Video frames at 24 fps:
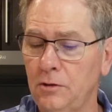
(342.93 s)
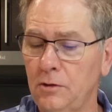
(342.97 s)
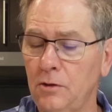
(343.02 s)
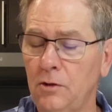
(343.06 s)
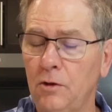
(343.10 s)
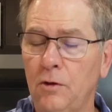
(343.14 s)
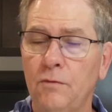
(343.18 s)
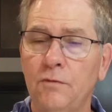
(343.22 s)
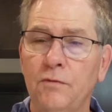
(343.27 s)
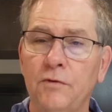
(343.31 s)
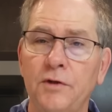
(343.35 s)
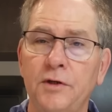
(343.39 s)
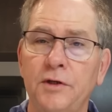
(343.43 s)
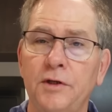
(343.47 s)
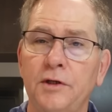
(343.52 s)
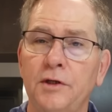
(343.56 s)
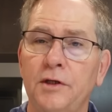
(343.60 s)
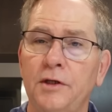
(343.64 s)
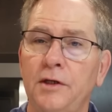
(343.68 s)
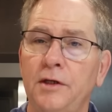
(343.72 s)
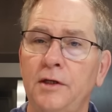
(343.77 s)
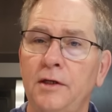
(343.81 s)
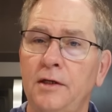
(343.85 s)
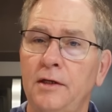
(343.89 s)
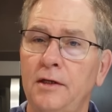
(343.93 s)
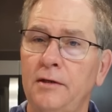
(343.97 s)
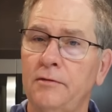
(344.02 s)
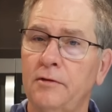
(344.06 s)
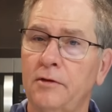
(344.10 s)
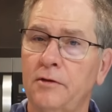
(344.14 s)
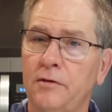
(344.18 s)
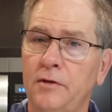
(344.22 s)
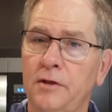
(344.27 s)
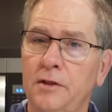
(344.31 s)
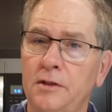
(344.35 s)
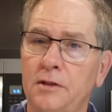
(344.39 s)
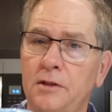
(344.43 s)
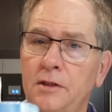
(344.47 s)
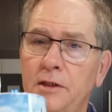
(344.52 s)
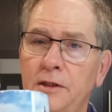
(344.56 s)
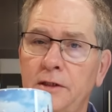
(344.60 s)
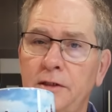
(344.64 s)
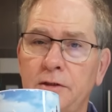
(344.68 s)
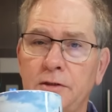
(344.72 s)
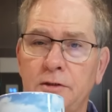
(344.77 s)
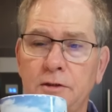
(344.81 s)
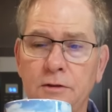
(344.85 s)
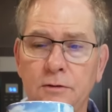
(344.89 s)
hopefully you're gonna have a great
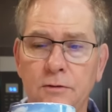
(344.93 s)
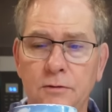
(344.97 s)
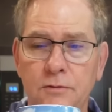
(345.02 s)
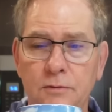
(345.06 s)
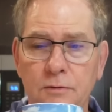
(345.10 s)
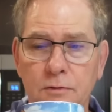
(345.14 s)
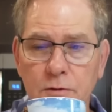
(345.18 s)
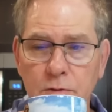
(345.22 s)
day. So,